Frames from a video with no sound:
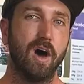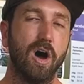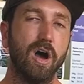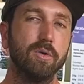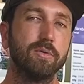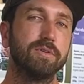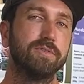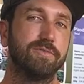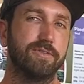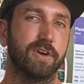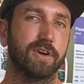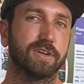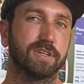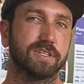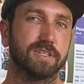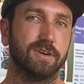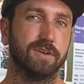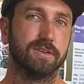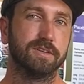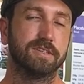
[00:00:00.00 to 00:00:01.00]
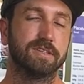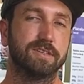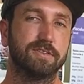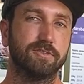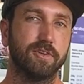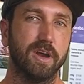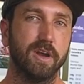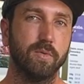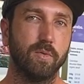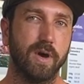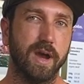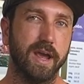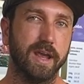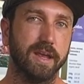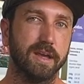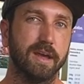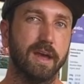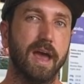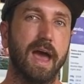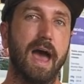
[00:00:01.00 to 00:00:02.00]
I would focus on straight away
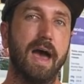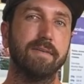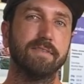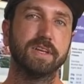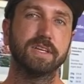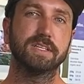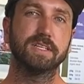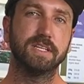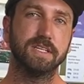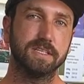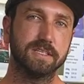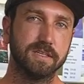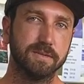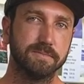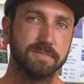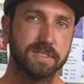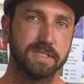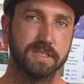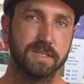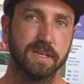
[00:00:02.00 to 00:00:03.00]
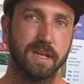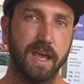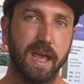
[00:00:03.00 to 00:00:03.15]
having systems